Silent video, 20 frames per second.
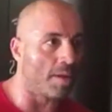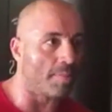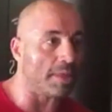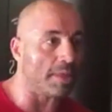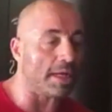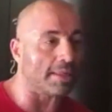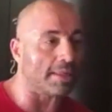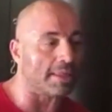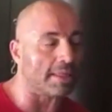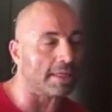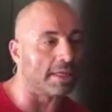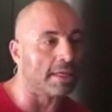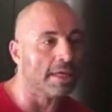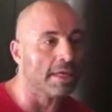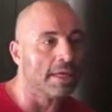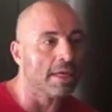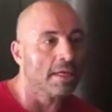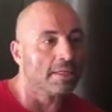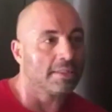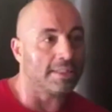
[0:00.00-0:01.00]
I think
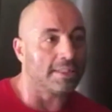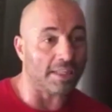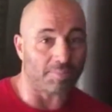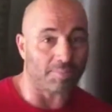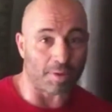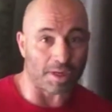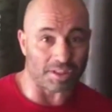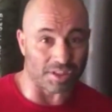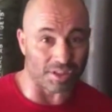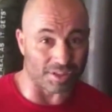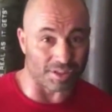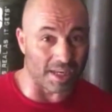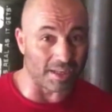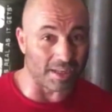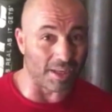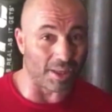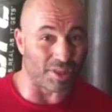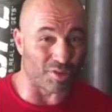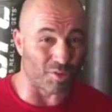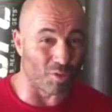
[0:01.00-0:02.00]
Seth Petrozelli
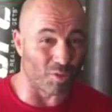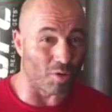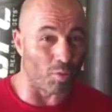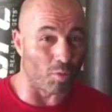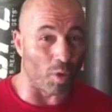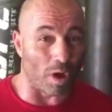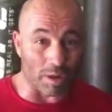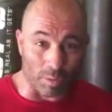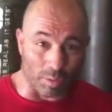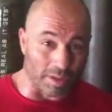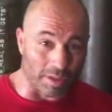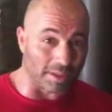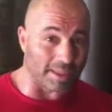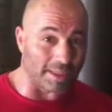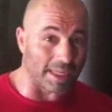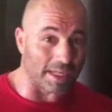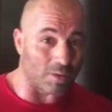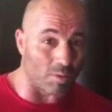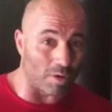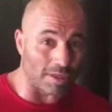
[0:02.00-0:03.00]
threw one wheel
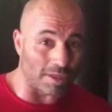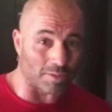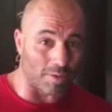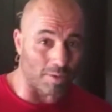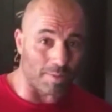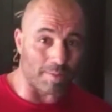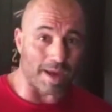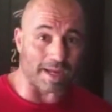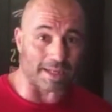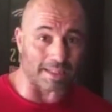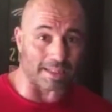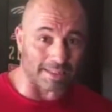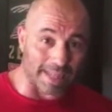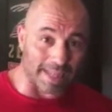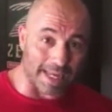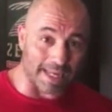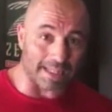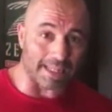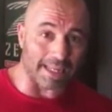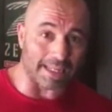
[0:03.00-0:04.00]
kick once way back in the day
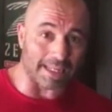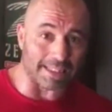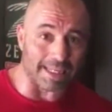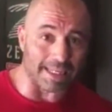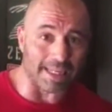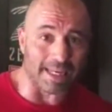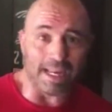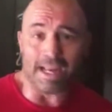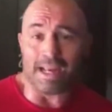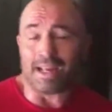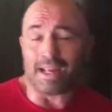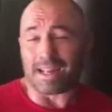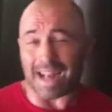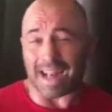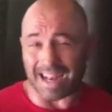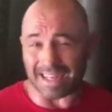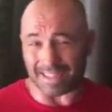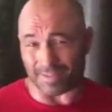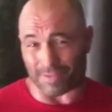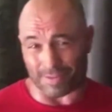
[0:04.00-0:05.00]
and landed it.
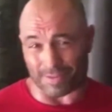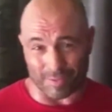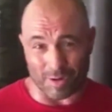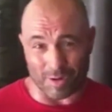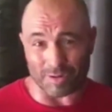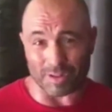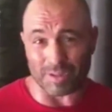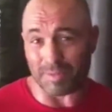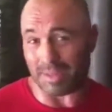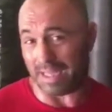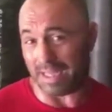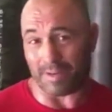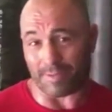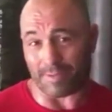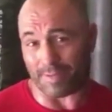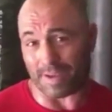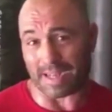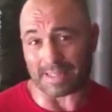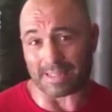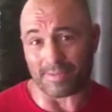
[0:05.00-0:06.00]
Guys have thrown them
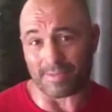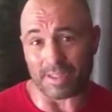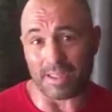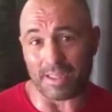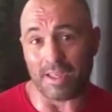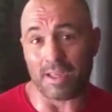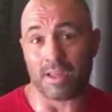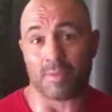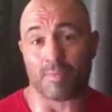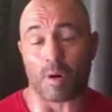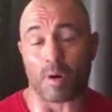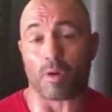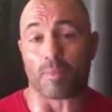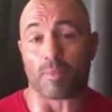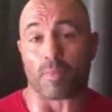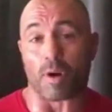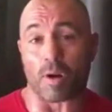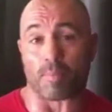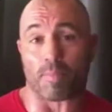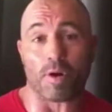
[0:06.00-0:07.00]
ineffectively, but when
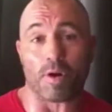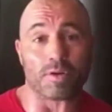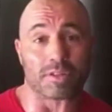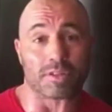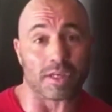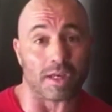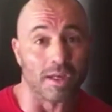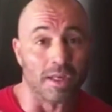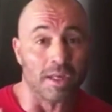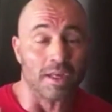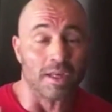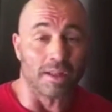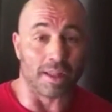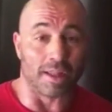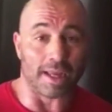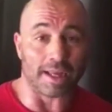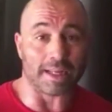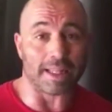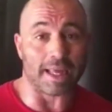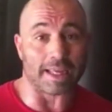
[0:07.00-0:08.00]
Barboza
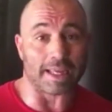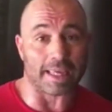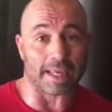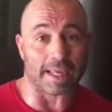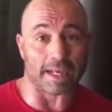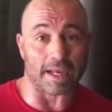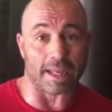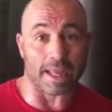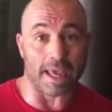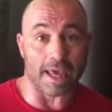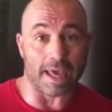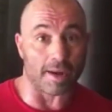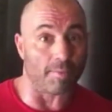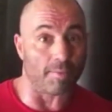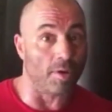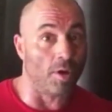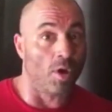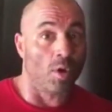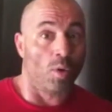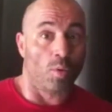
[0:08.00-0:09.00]
landed that kick on Edom,
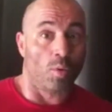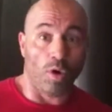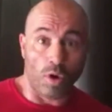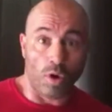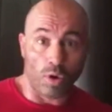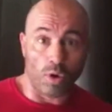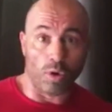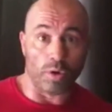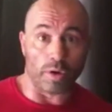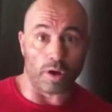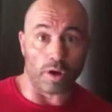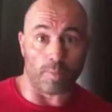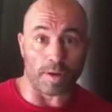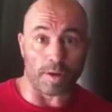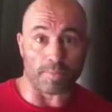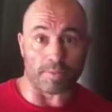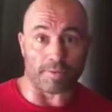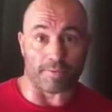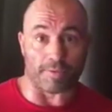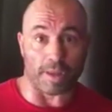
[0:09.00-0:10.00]
woo, it opened up
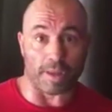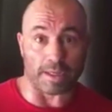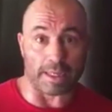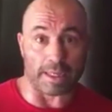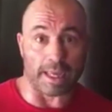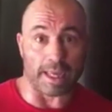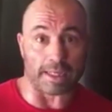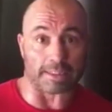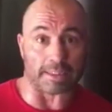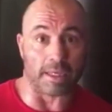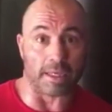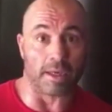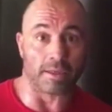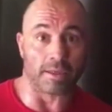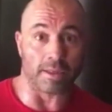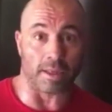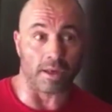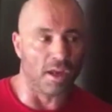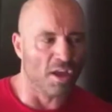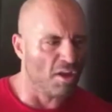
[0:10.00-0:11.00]
the floodgates.
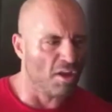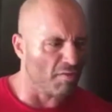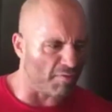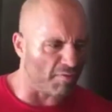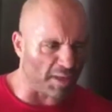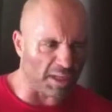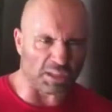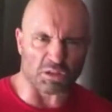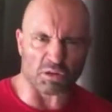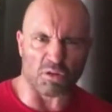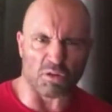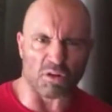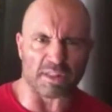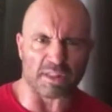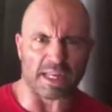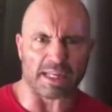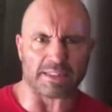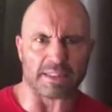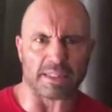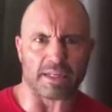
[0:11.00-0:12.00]
Vitor
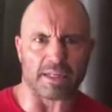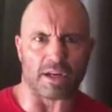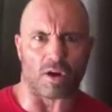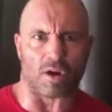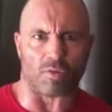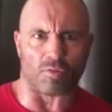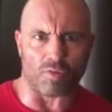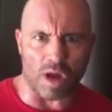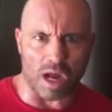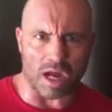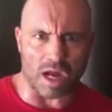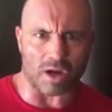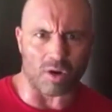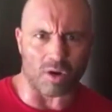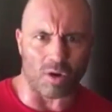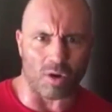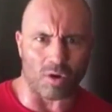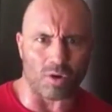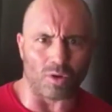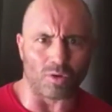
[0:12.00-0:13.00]
landed it on
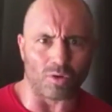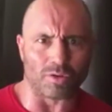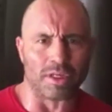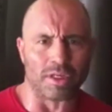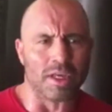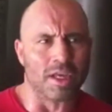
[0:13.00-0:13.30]
Rockhold.